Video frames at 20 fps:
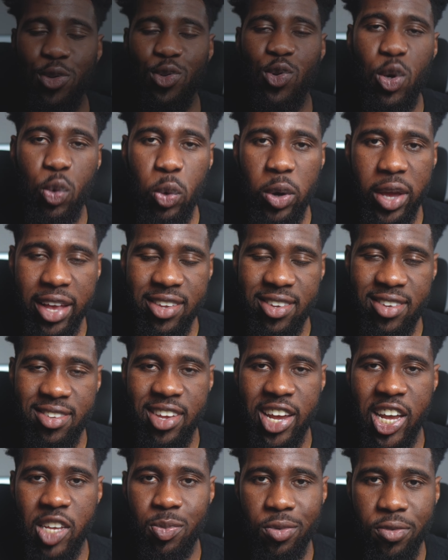us to do a quick
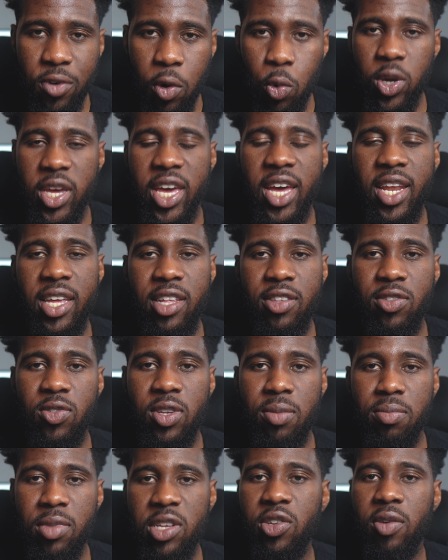exercise before we get into
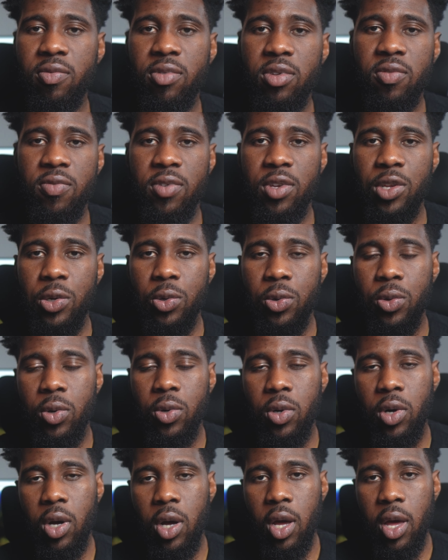the meat of this video.
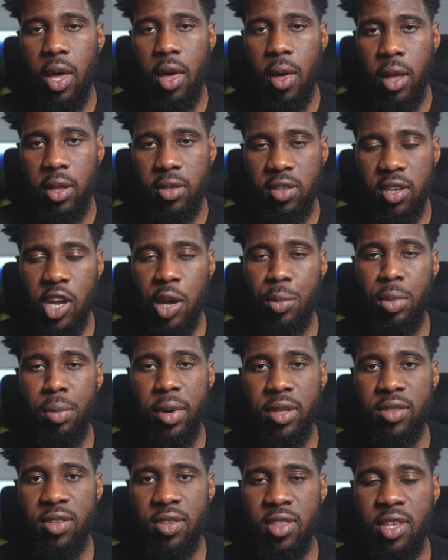Take a
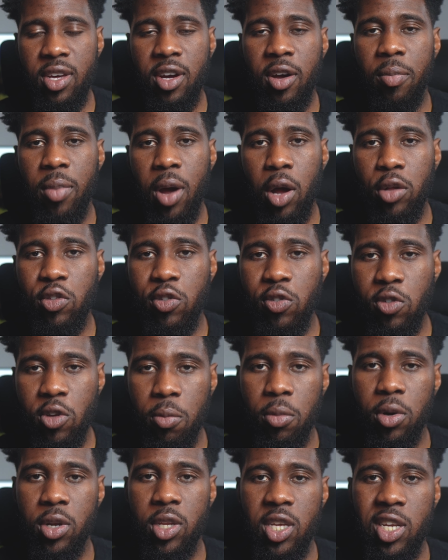moment to think about
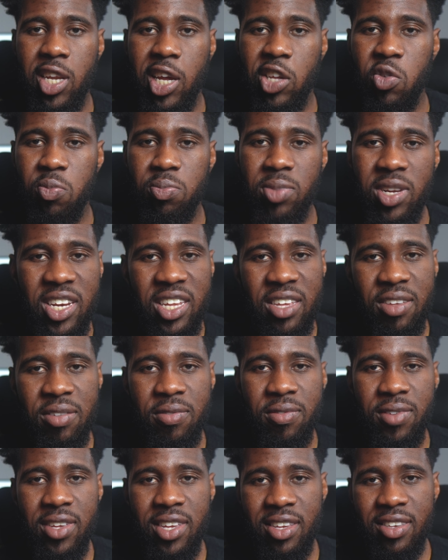somebody that you
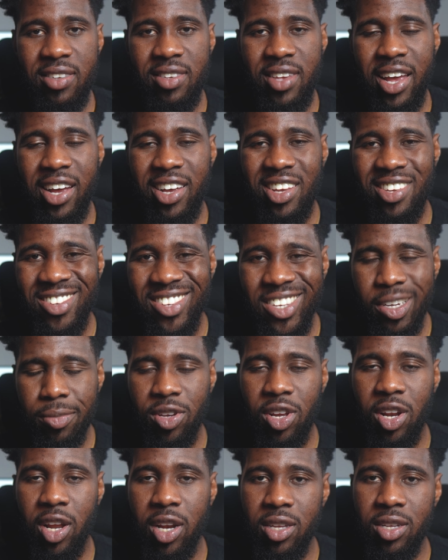believe is
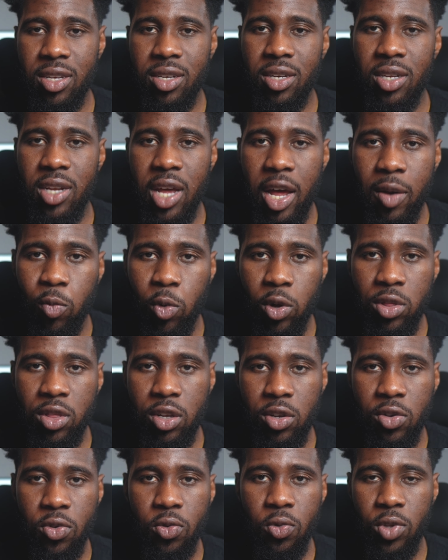exceptionally good at what
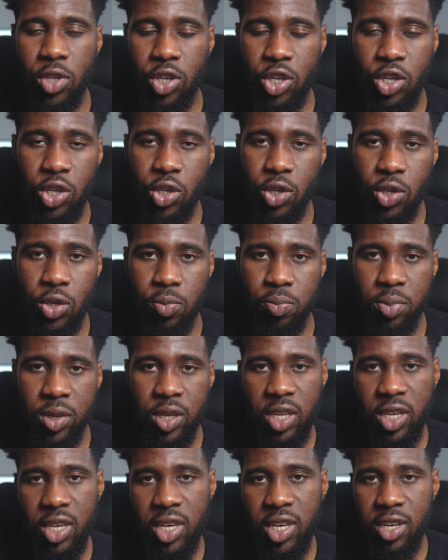they do. They should
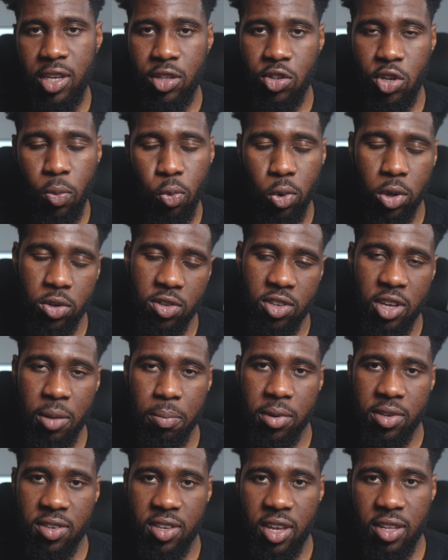be in the top 1 to
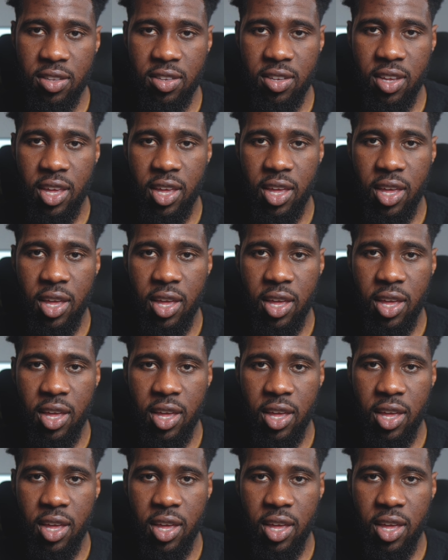10%